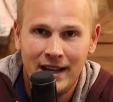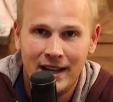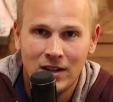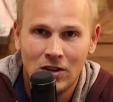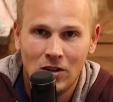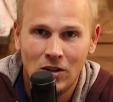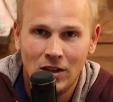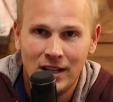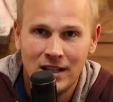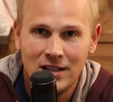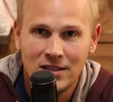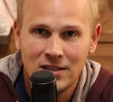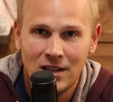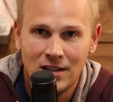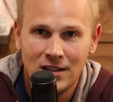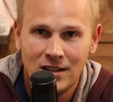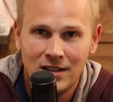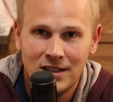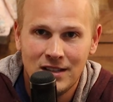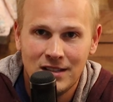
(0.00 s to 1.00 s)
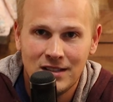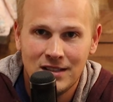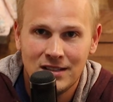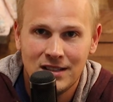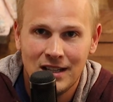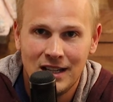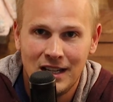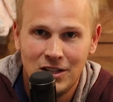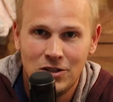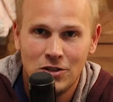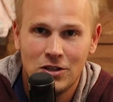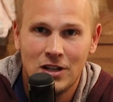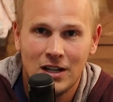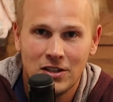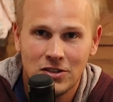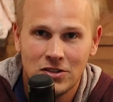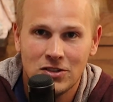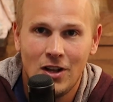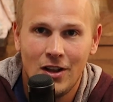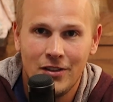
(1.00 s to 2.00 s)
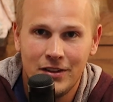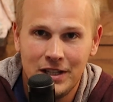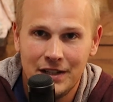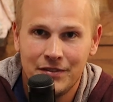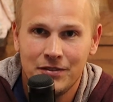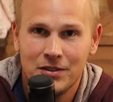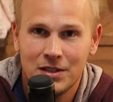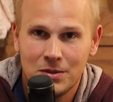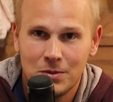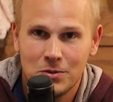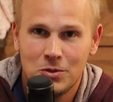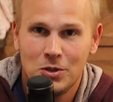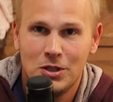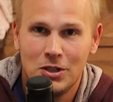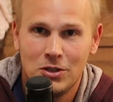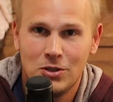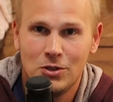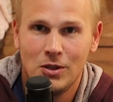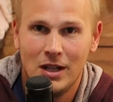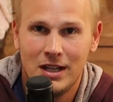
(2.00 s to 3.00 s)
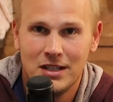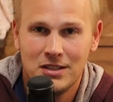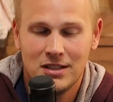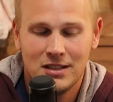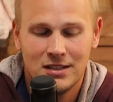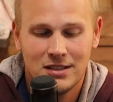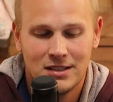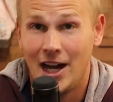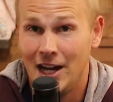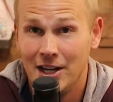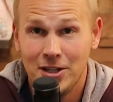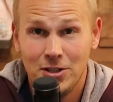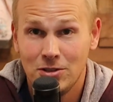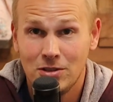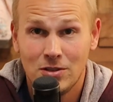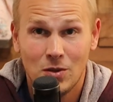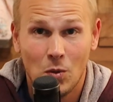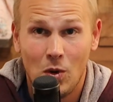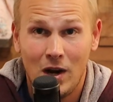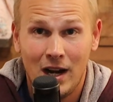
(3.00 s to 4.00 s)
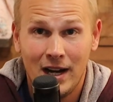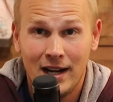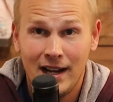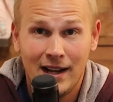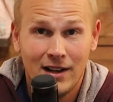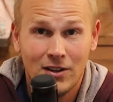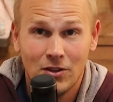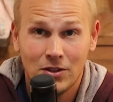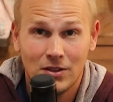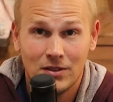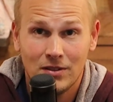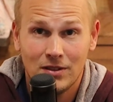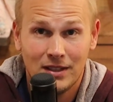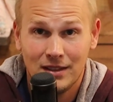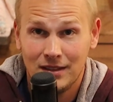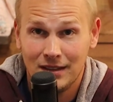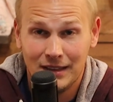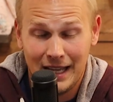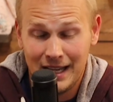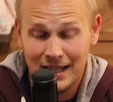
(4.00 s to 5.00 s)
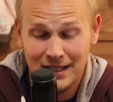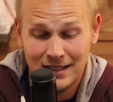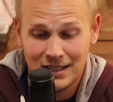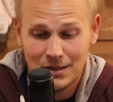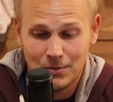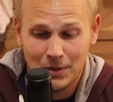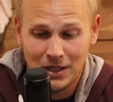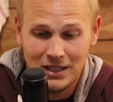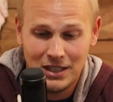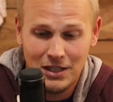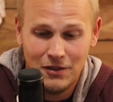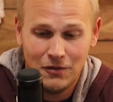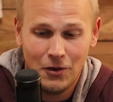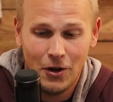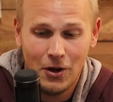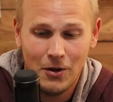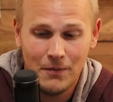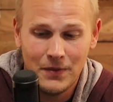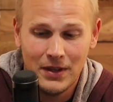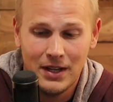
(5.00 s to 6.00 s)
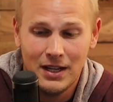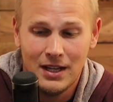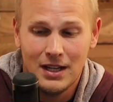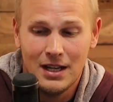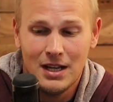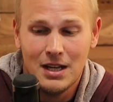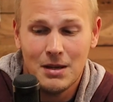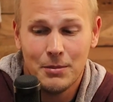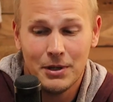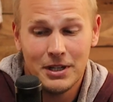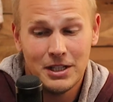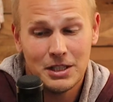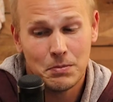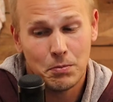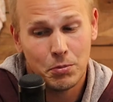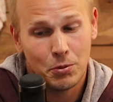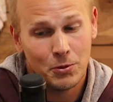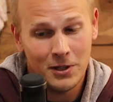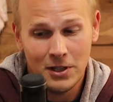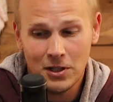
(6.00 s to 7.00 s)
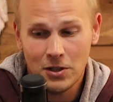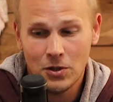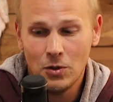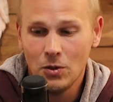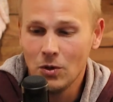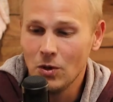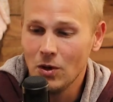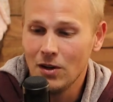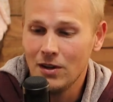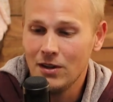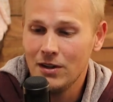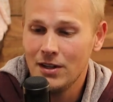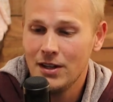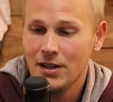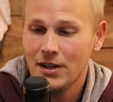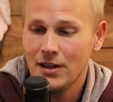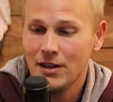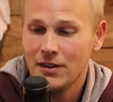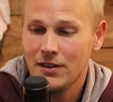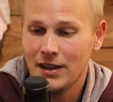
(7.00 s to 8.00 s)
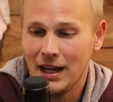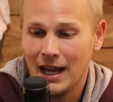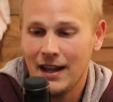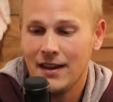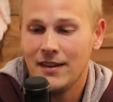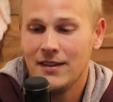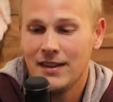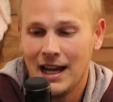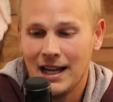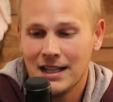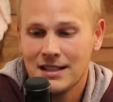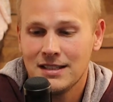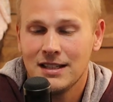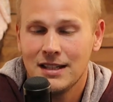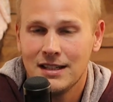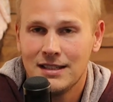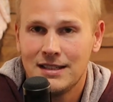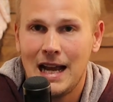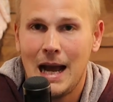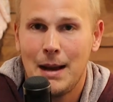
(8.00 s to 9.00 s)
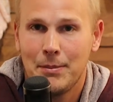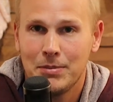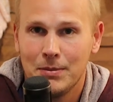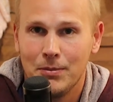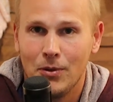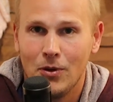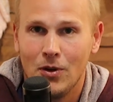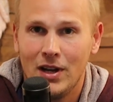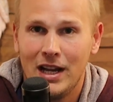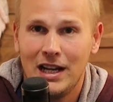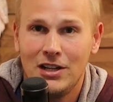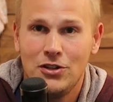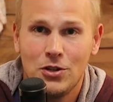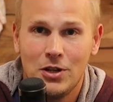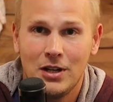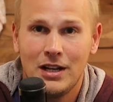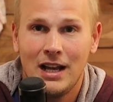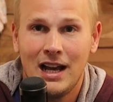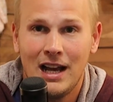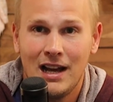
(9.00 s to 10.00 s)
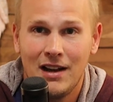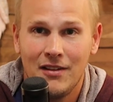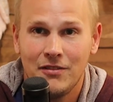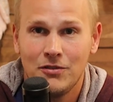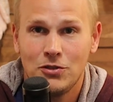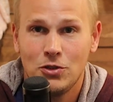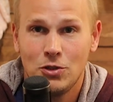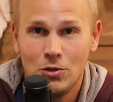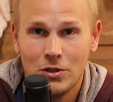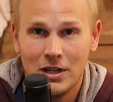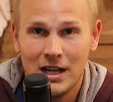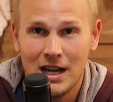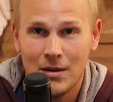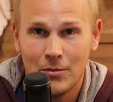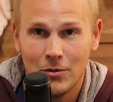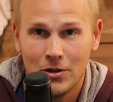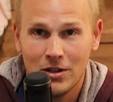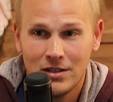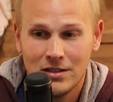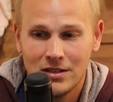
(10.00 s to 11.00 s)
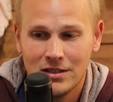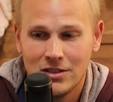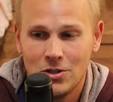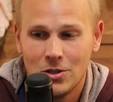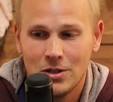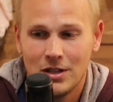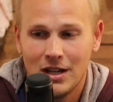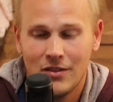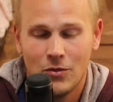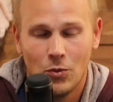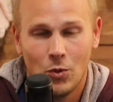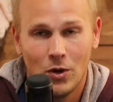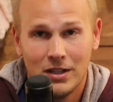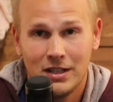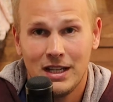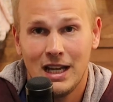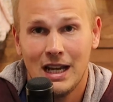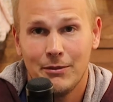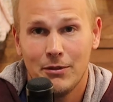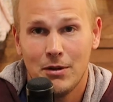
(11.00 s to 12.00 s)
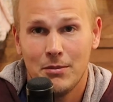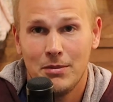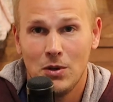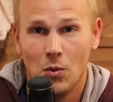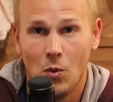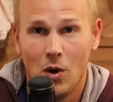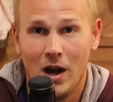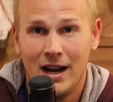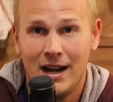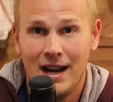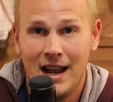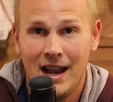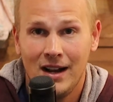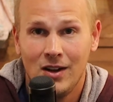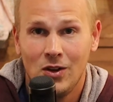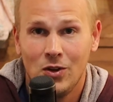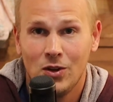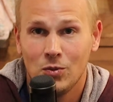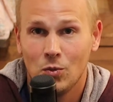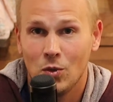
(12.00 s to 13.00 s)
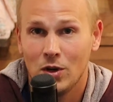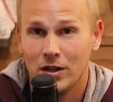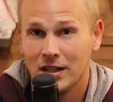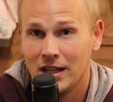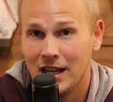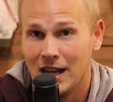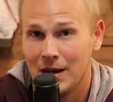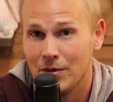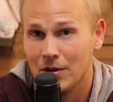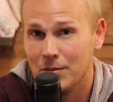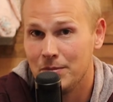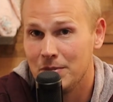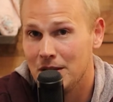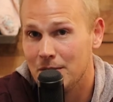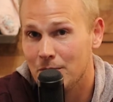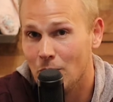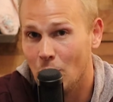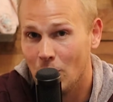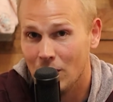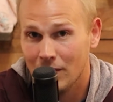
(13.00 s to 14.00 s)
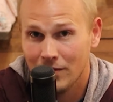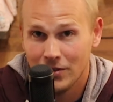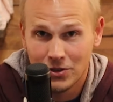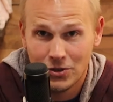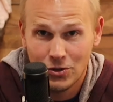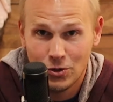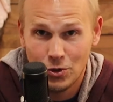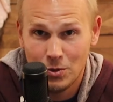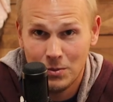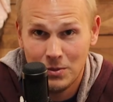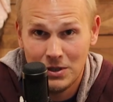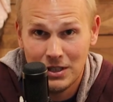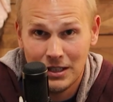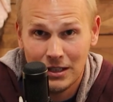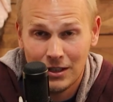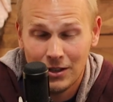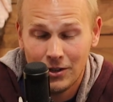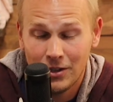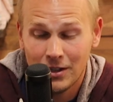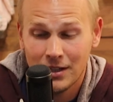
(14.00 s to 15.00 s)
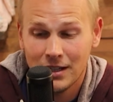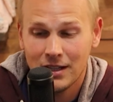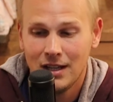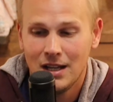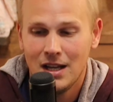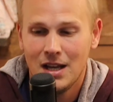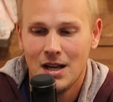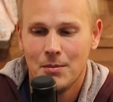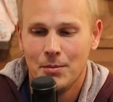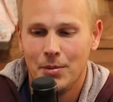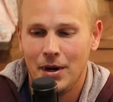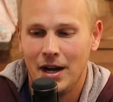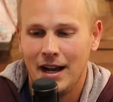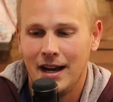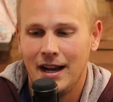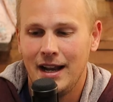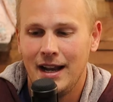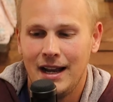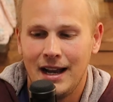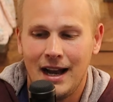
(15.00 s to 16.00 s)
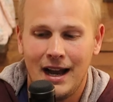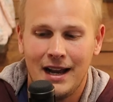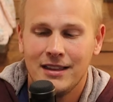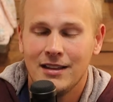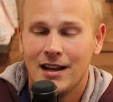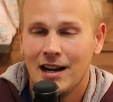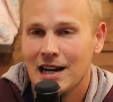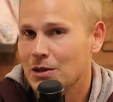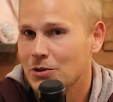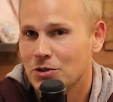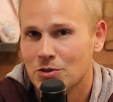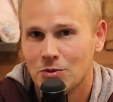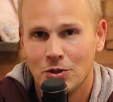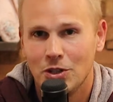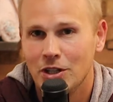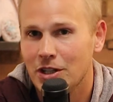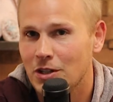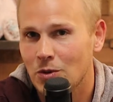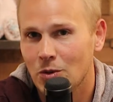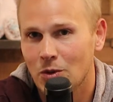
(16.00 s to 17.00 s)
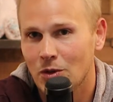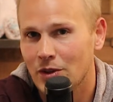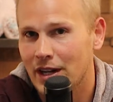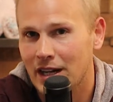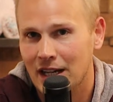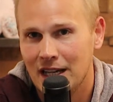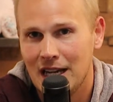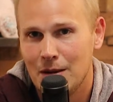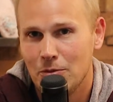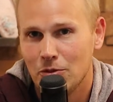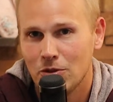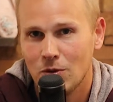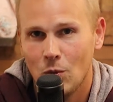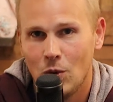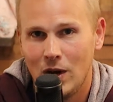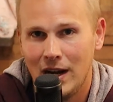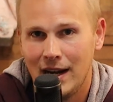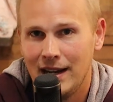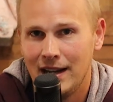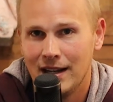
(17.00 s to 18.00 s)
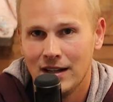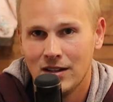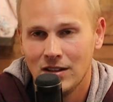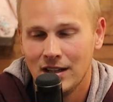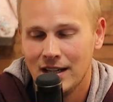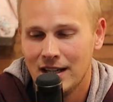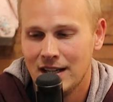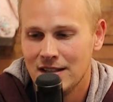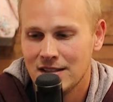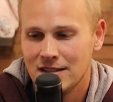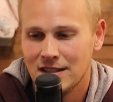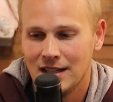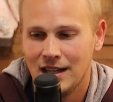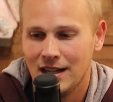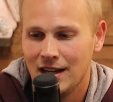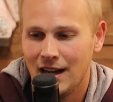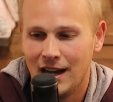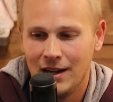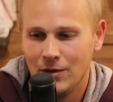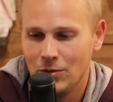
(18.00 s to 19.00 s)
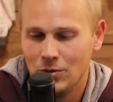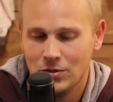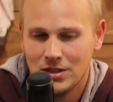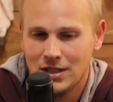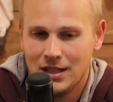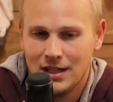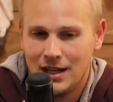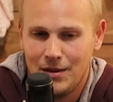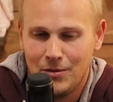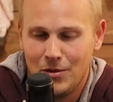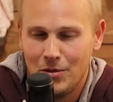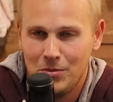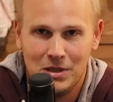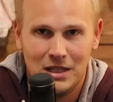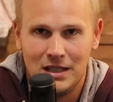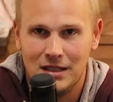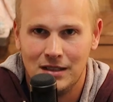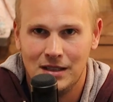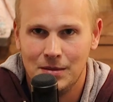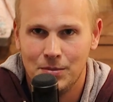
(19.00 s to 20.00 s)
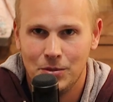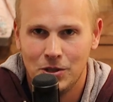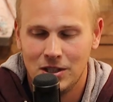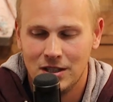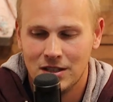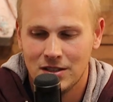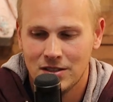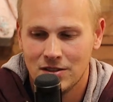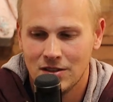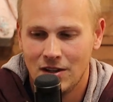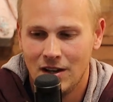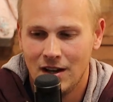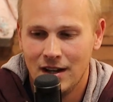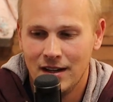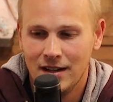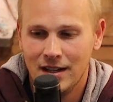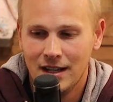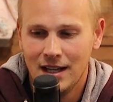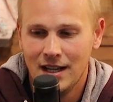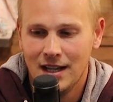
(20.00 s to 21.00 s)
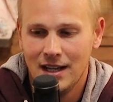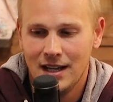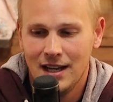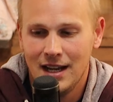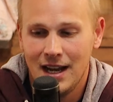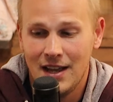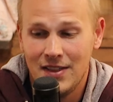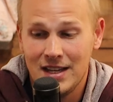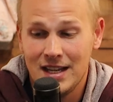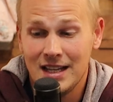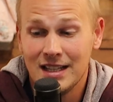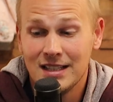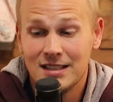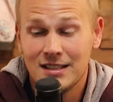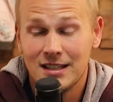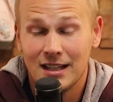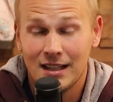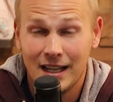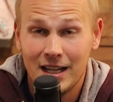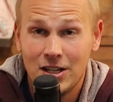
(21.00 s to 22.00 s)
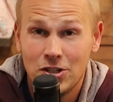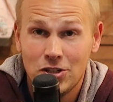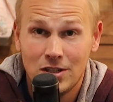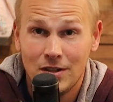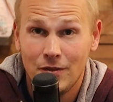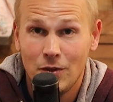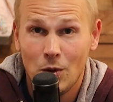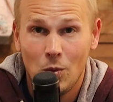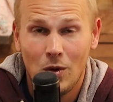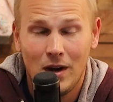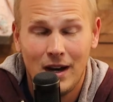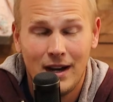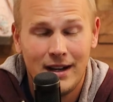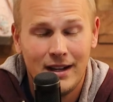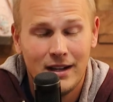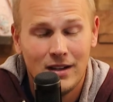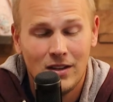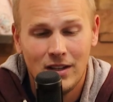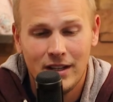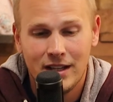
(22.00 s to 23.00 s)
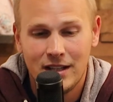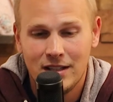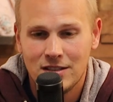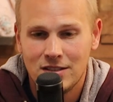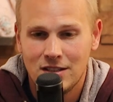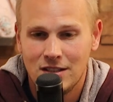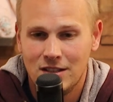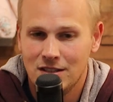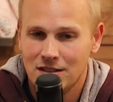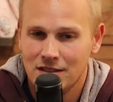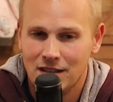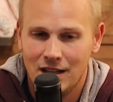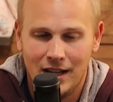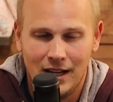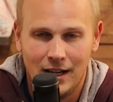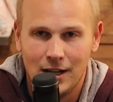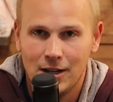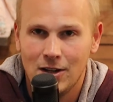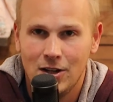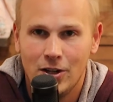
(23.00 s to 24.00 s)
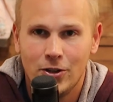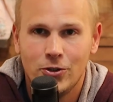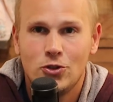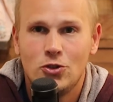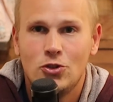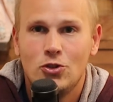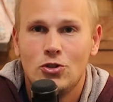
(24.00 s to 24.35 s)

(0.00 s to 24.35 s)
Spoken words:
angle lens onto this, and you kind of saw the difference between the 2 lenses. I use the wide angle lens as my default, but it's pretty cool that that's adaptable, and you can have 2 cameras, and you can have one camera be wide angle and one camera be more of a zoomed in look. But I thought it was really cool that it came with a wide angle lens, and I was like, I'm immediately putting this on. And the installation of the wide angle lens is like a